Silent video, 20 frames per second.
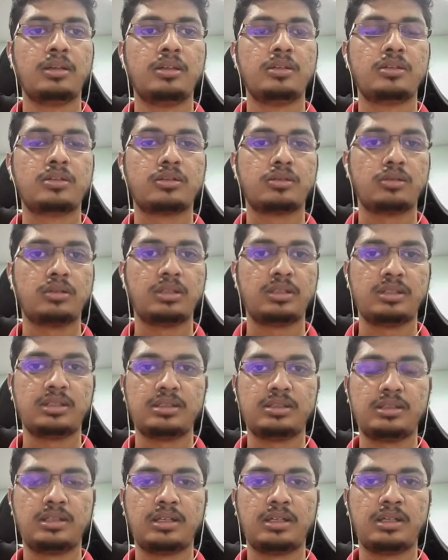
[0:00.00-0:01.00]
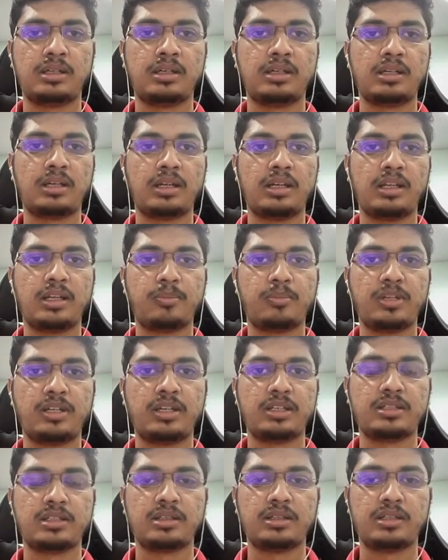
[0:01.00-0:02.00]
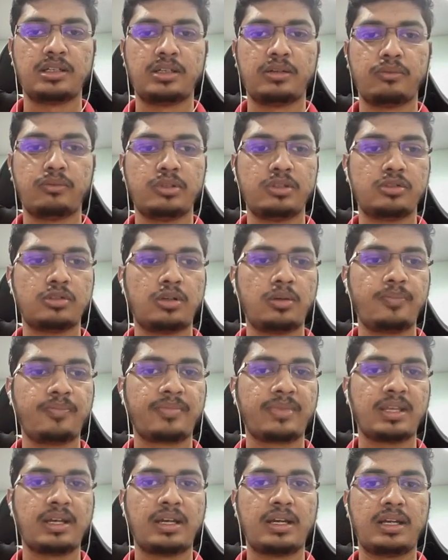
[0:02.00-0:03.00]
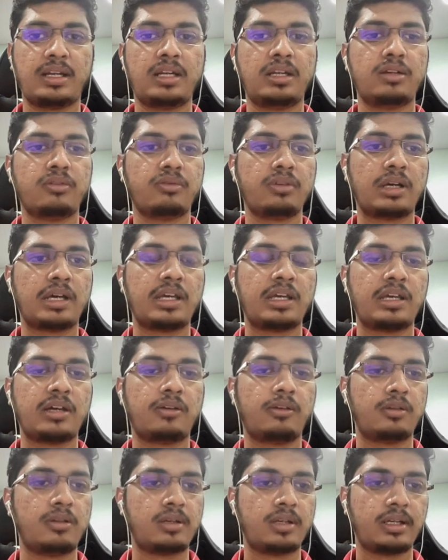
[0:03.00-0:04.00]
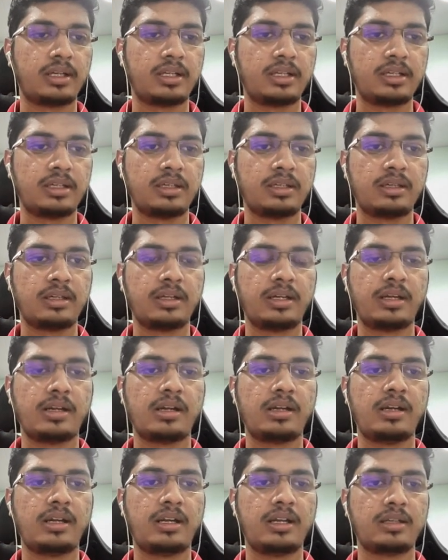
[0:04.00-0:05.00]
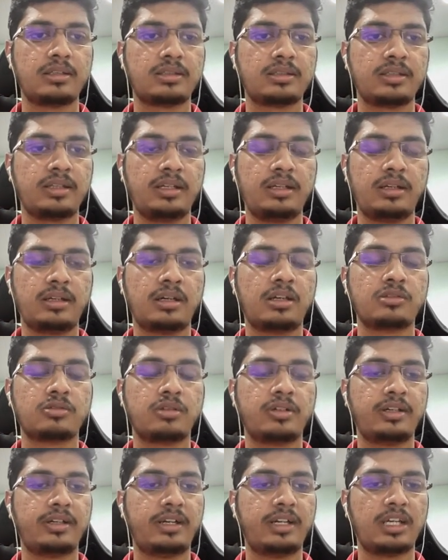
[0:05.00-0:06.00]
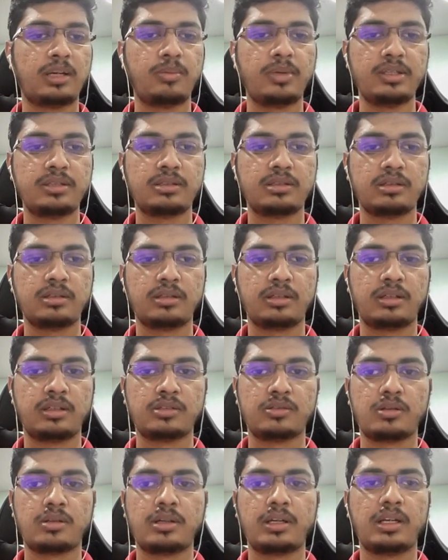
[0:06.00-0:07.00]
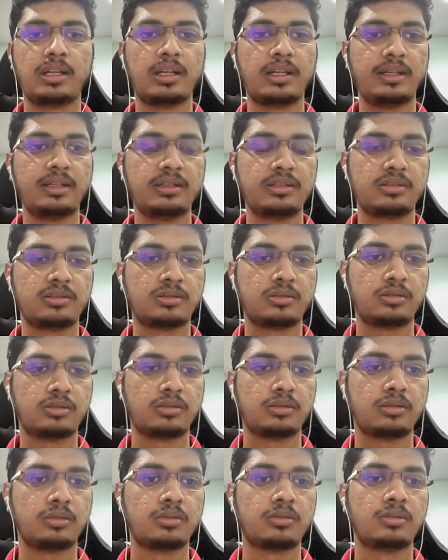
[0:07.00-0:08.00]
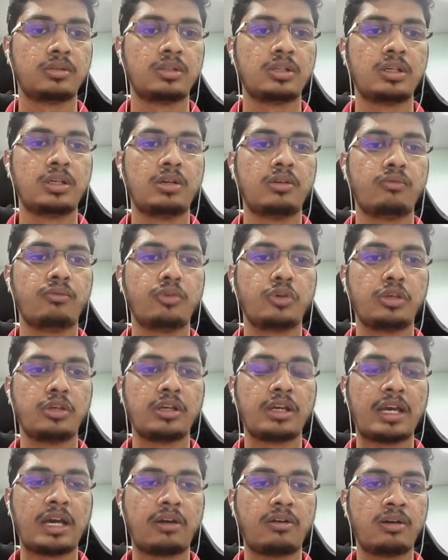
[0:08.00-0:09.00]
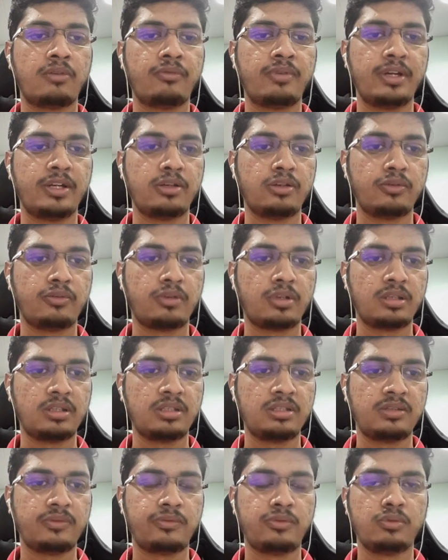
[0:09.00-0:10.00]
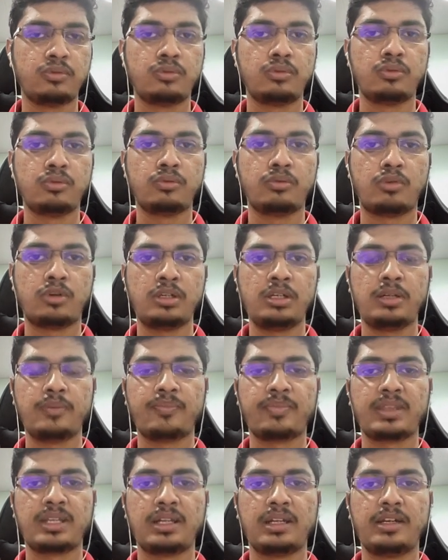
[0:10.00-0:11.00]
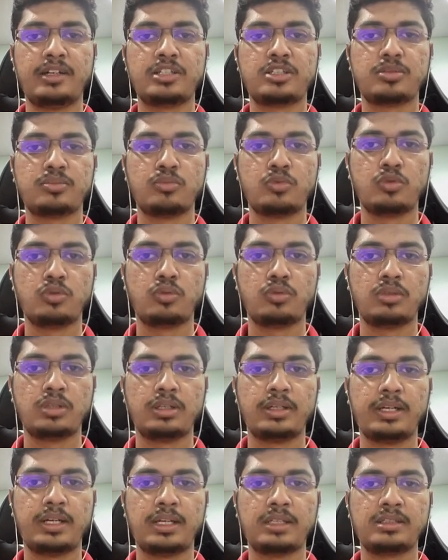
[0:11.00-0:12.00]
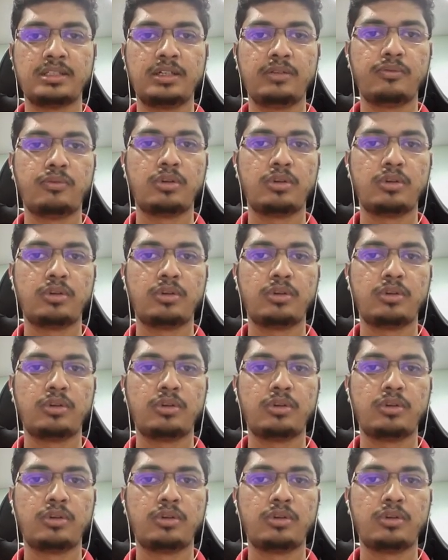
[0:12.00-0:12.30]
So this is the earlier application that we saw, and I have already created database. It is already linked. So we have a video for this if you want. Let's move to the dataset.